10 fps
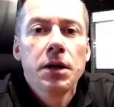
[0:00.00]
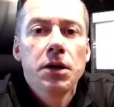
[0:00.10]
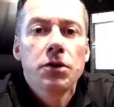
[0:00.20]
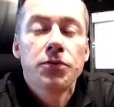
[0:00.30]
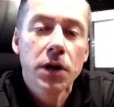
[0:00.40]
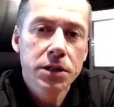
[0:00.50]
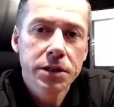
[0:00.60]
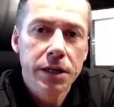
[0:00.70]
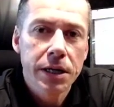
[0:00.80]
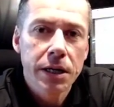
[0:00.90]

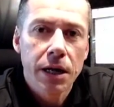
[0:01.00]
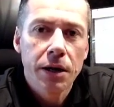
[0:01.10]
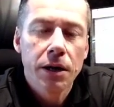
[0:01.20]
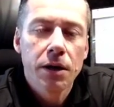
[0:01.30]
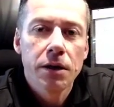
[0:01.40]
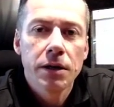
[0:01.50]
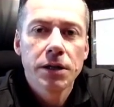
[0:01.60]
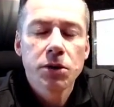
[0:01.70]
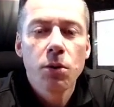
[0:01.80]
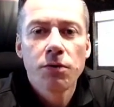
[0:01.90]
firstly, let's
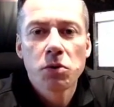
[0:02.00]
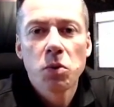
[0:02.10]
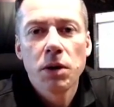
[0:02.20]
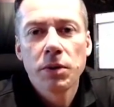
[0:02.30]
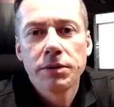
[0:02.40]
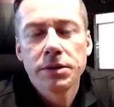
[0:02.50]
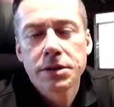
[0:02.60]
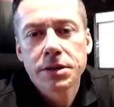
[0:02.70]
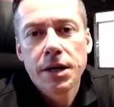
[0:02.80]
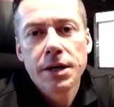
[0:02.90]
go over what we
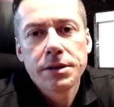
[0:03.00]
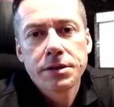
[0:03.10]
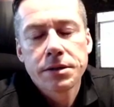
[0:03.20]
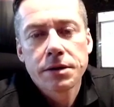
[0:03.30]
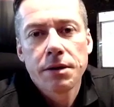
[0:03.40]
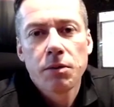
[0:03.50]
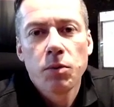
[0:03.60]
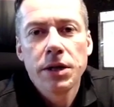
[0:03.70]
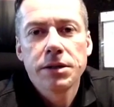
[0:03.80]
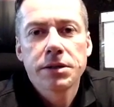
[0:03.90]
discussed.
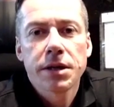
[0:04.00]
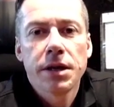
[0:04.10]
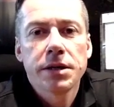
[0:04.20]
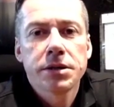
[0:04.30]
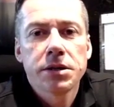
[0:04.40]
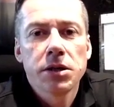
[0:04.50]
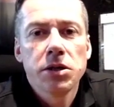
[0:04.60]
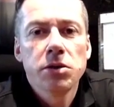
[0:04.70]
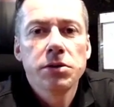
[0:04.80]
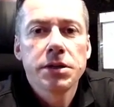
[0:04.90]
We discussed
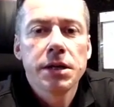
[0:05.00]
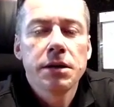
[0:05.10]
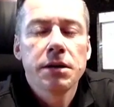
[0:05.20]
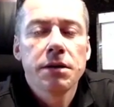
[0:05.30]
using